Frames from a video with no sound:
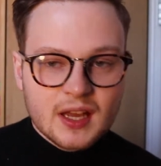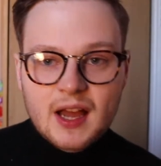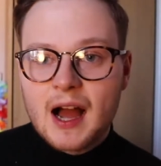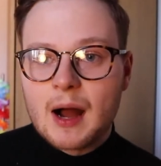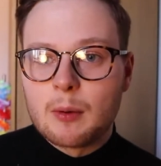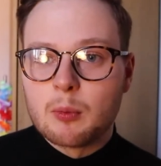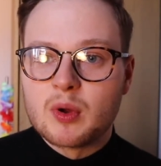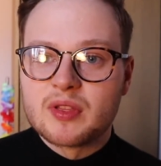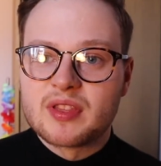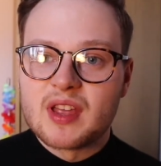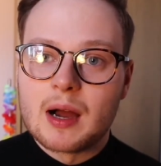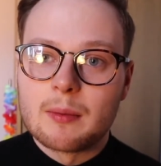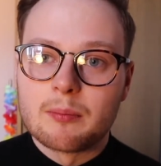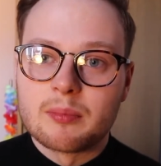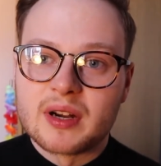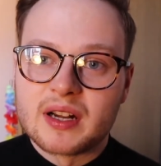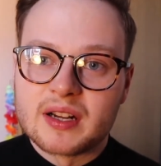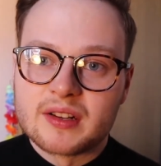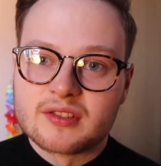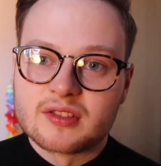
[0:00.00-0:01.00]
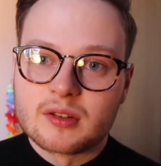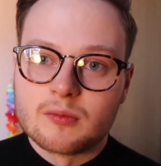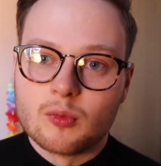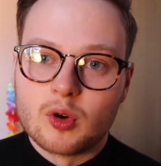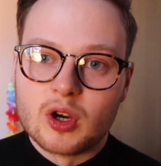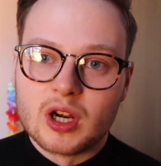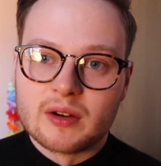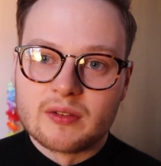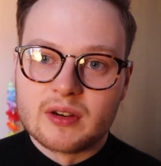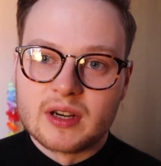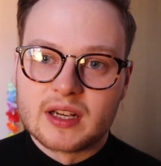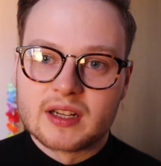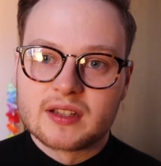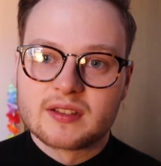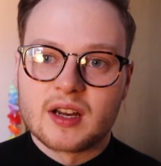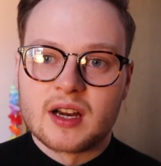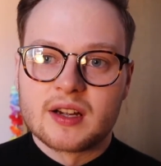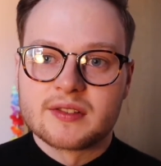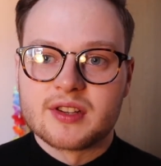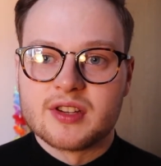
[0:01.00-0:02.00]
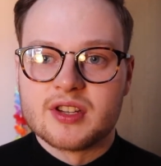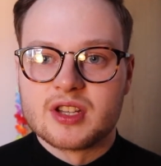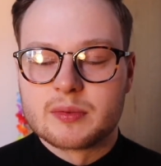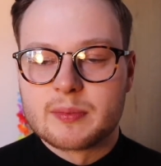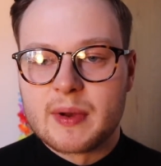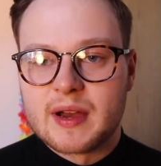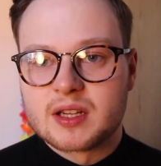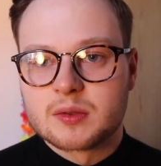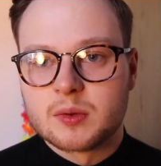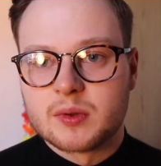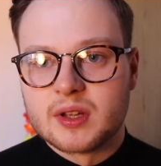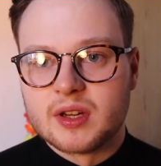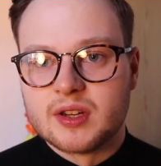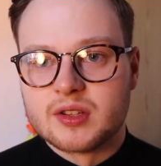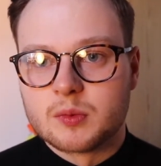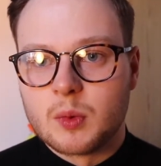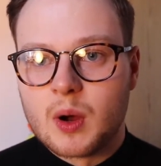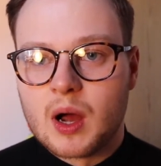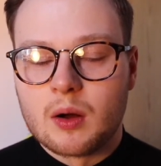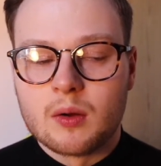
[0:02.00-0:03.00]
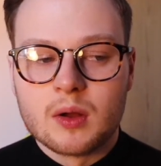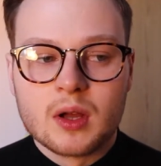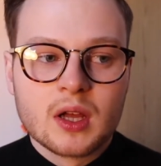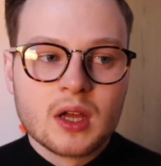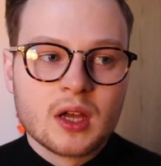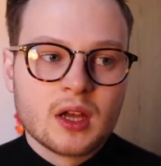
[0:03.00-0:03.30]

and with that brings some really exciting specs with it as well.